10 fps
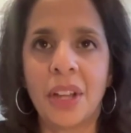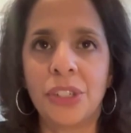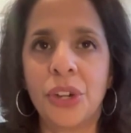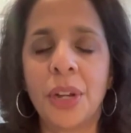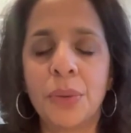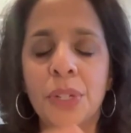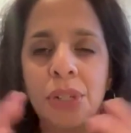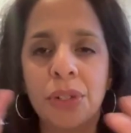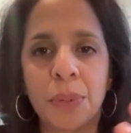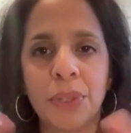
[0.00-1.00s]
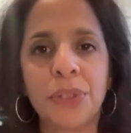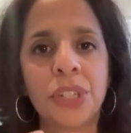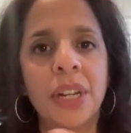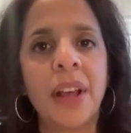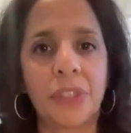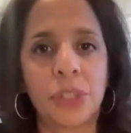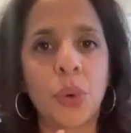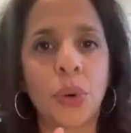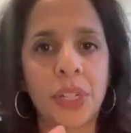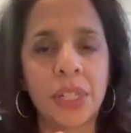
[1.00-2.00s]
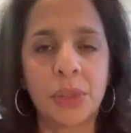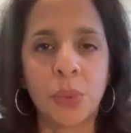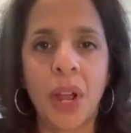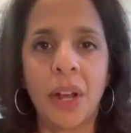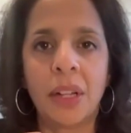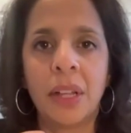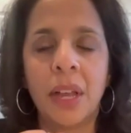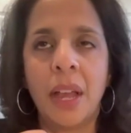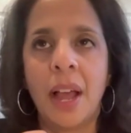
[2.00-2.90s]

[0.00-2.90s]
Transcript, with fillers: trying to reduce pollution at the source as well.